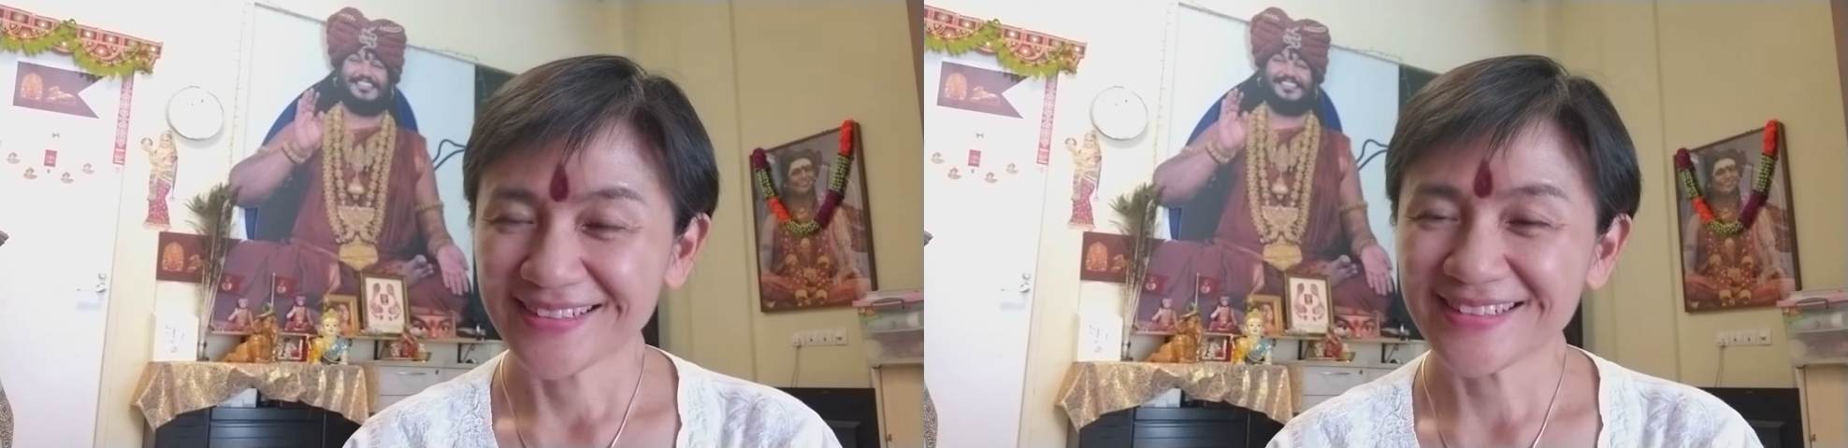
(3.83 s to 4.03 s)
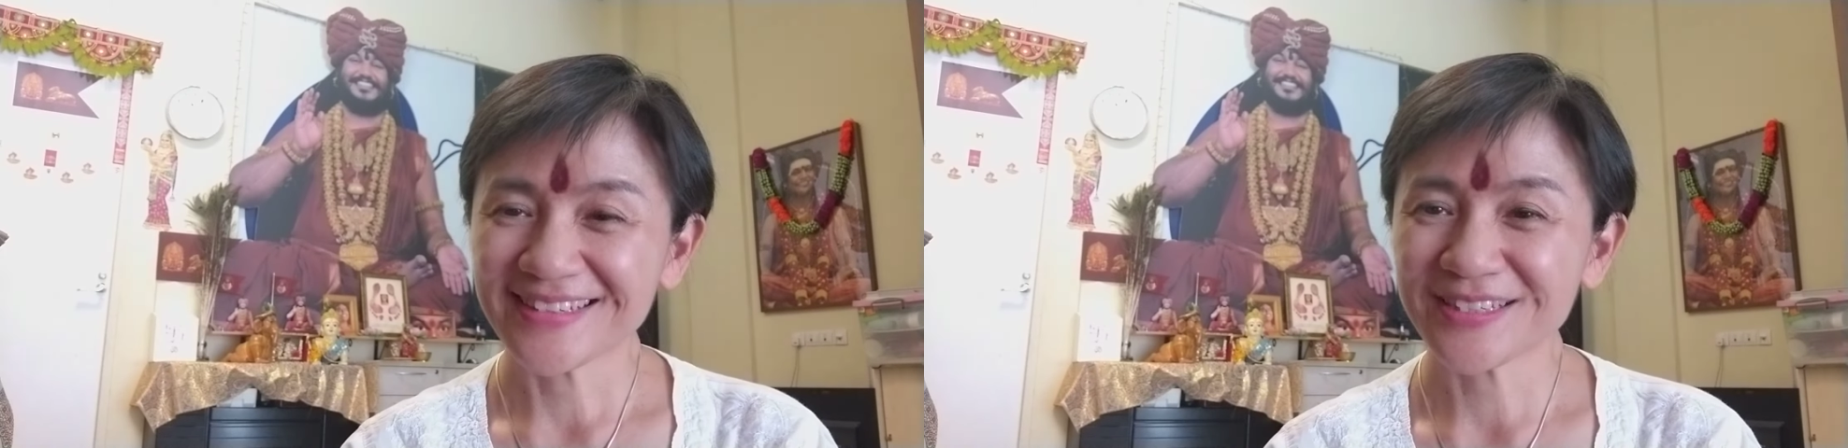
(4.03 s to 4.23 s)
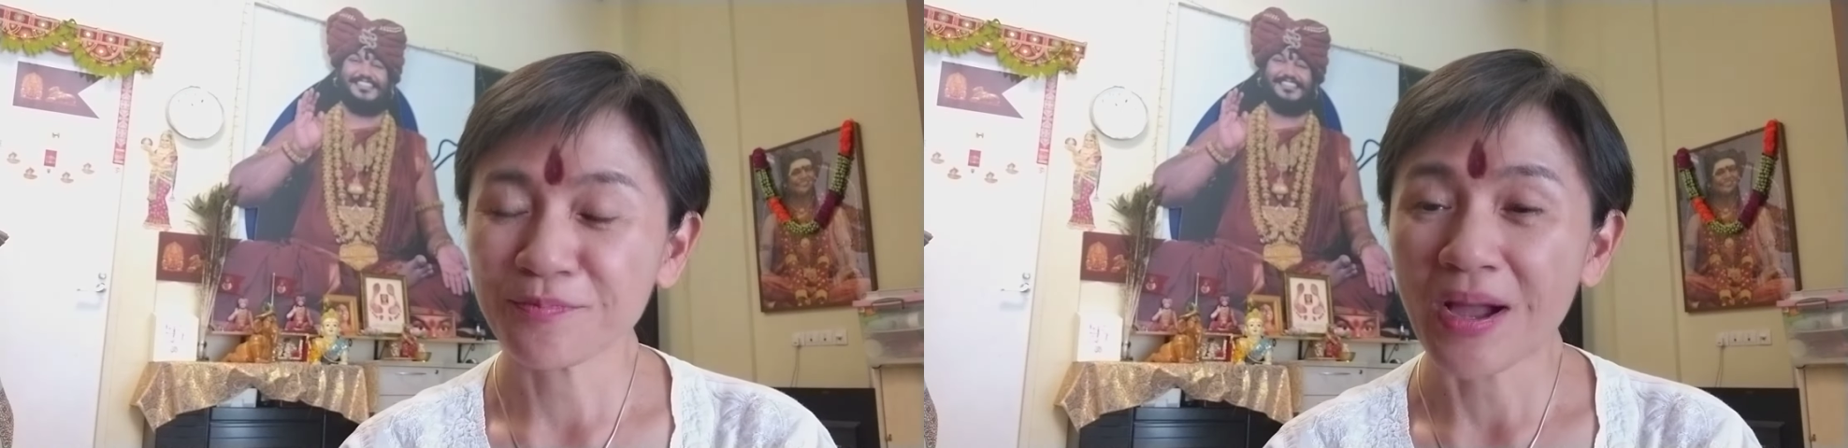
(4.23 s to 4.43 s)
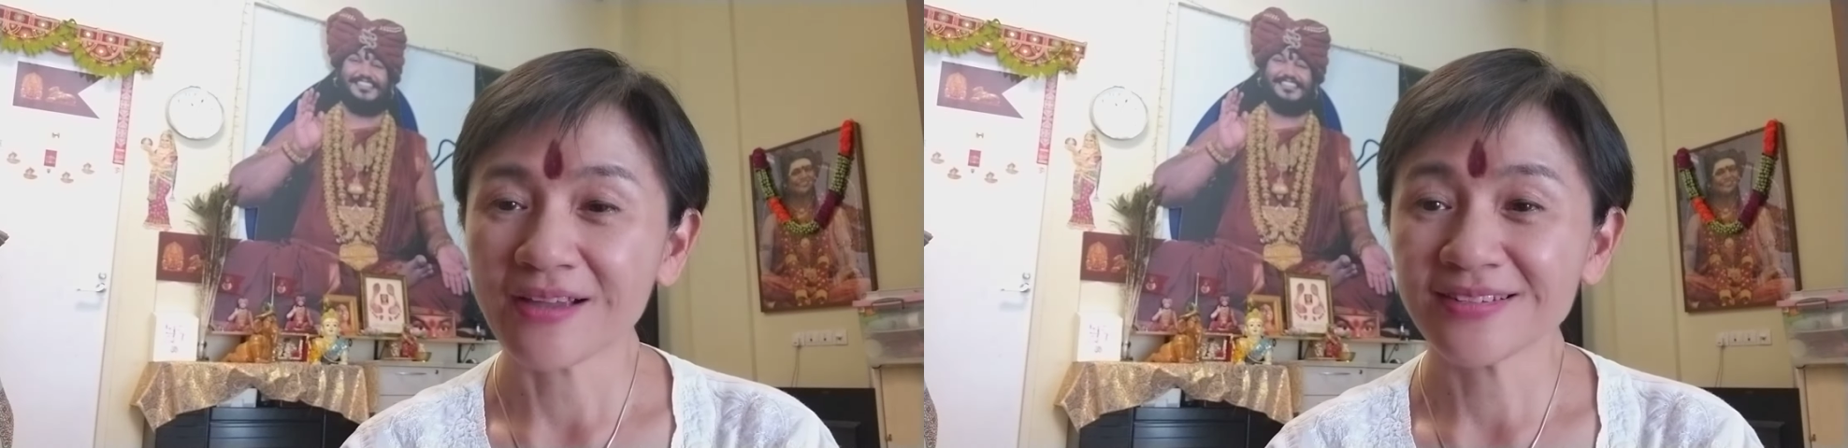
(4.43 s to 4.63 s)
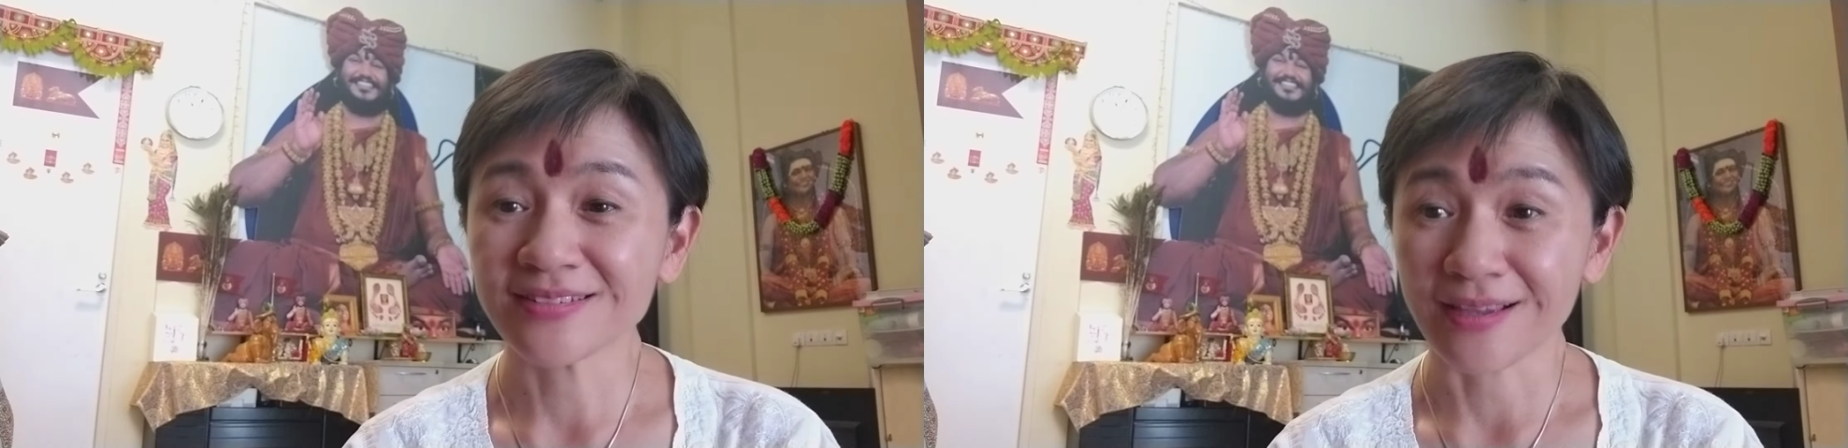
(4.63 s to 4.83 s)
This is
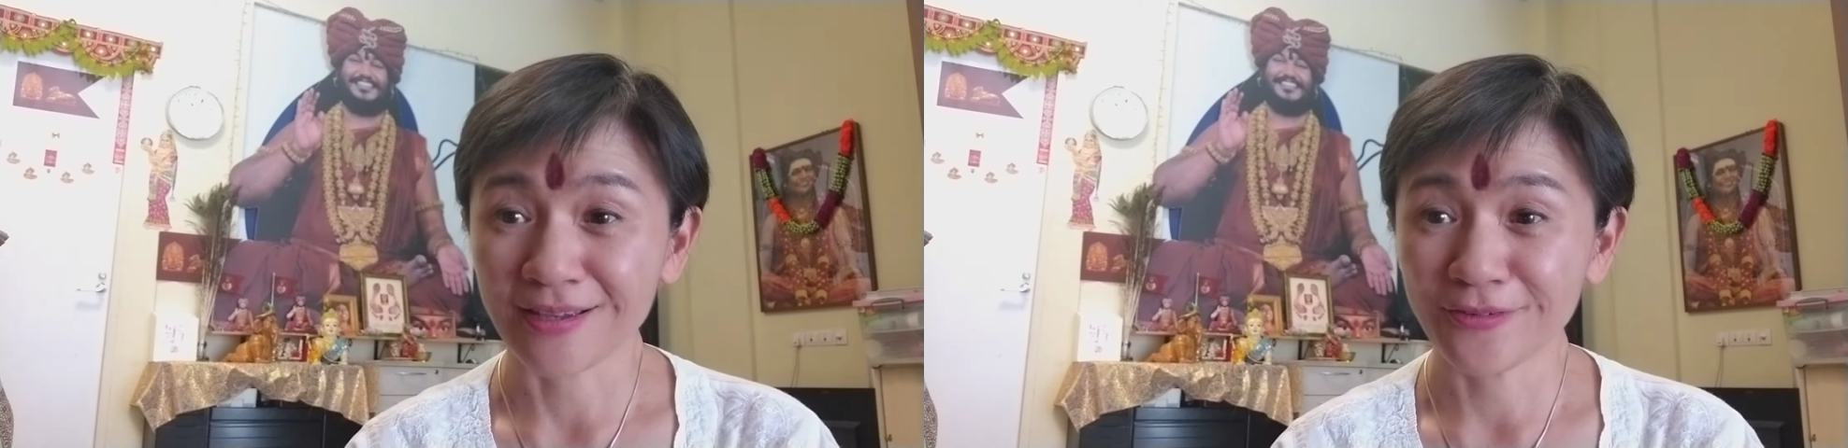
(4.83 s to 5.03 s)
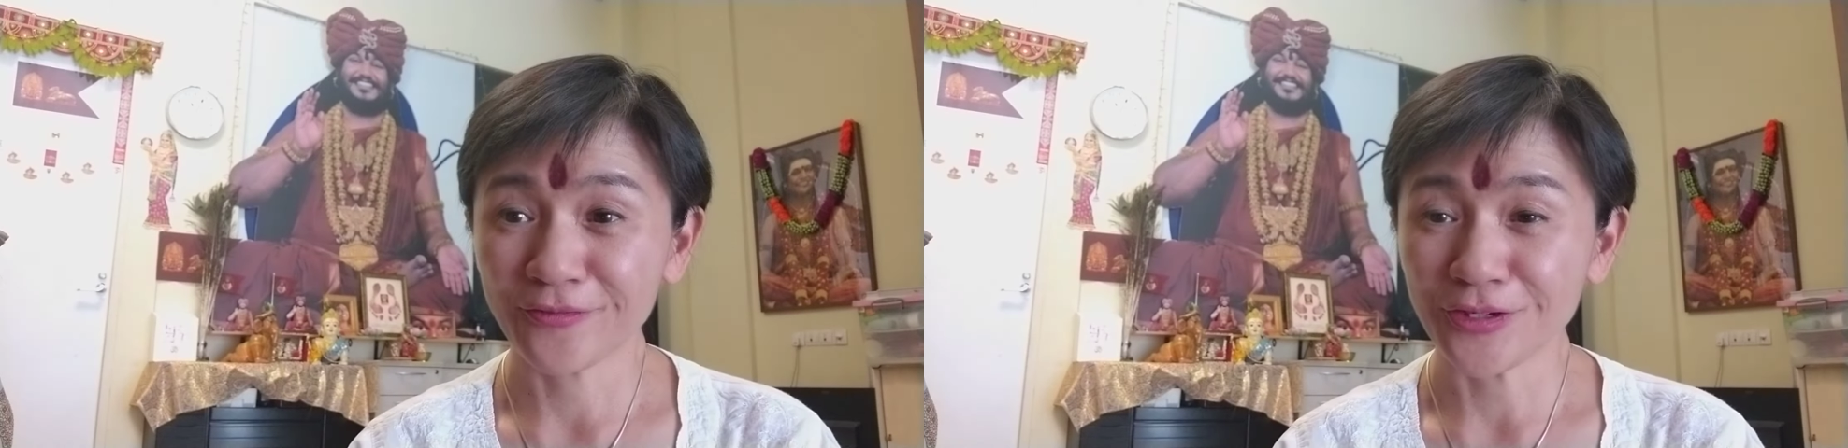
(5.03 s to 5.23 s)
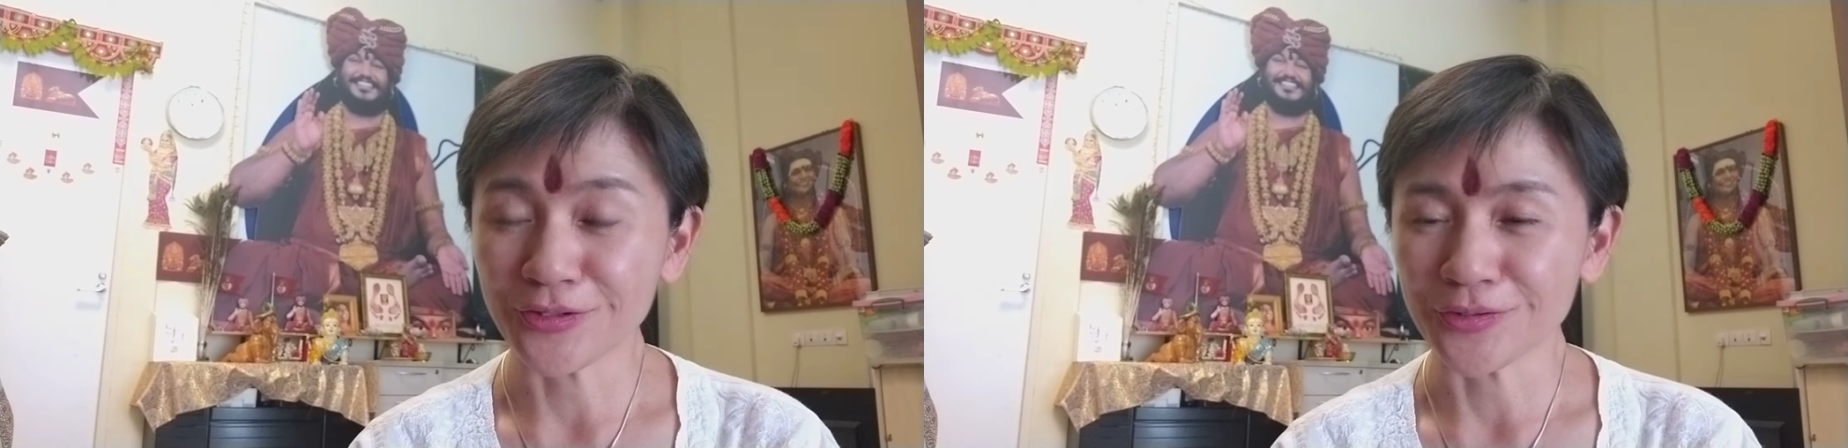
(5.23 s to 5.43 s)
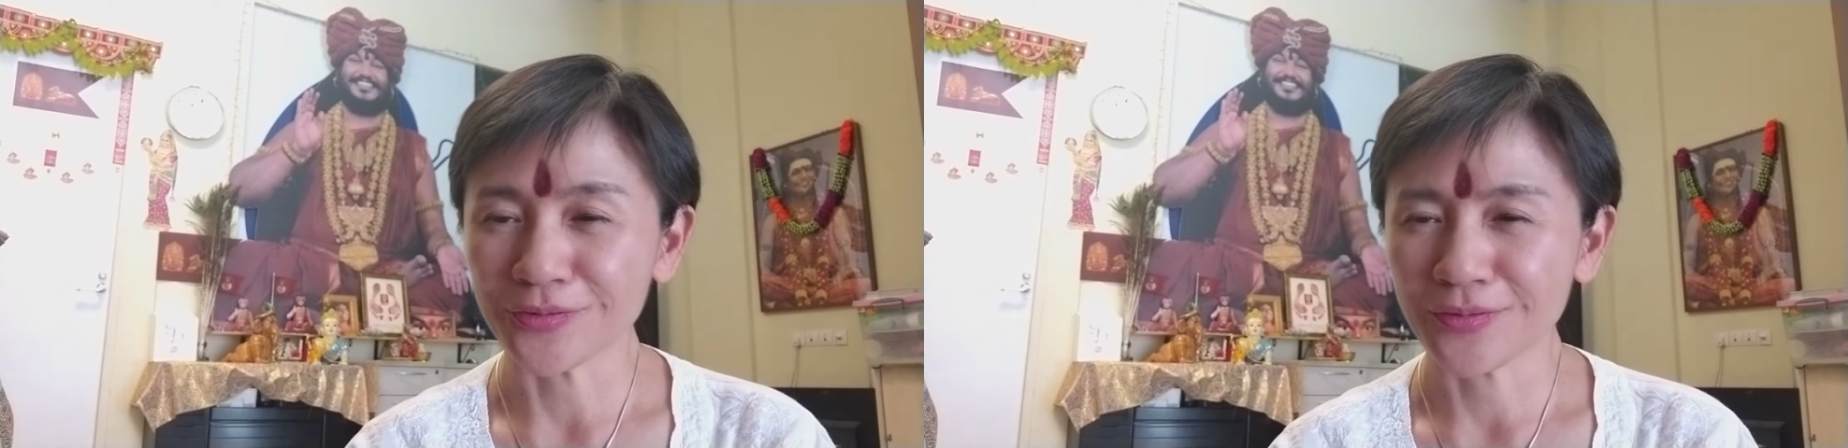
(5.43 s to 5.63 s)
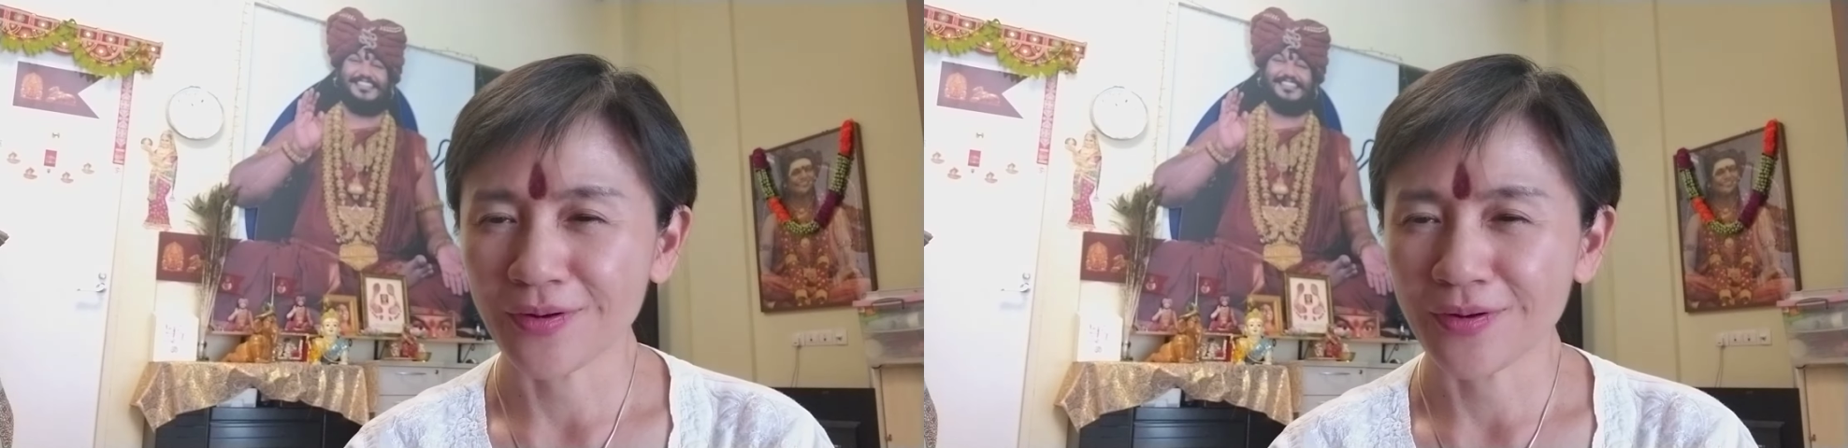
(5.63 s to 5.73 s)
my second video